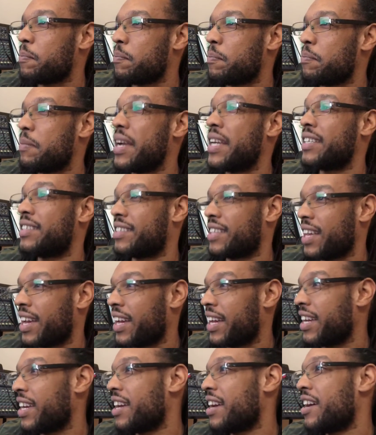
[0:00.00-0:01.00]
may
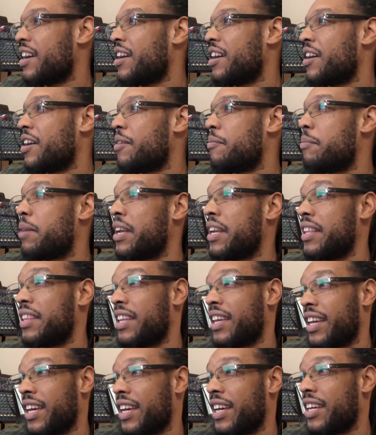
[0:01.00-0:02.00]
say, but in
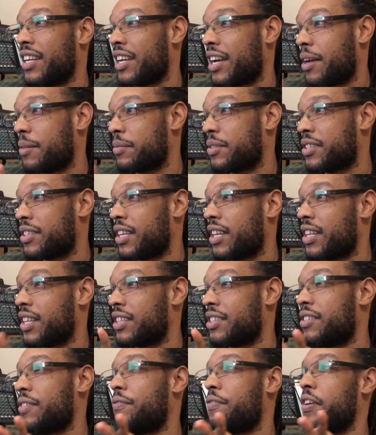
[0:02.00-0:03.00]
the end, I'm
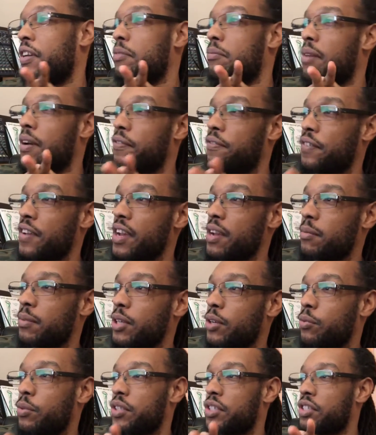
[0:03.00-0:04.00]
stealing to feed my
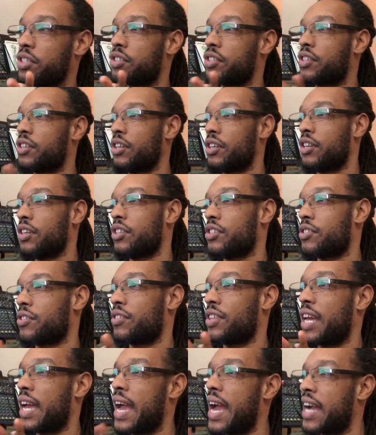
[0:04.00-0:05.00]
family, which is good, so
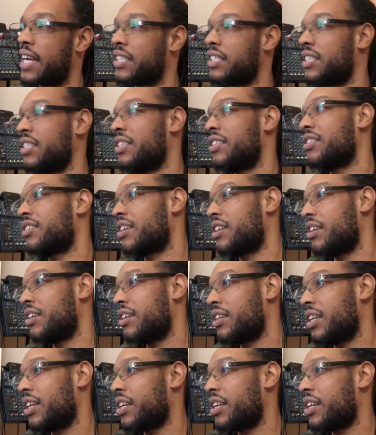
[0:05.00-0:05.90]
the action is good.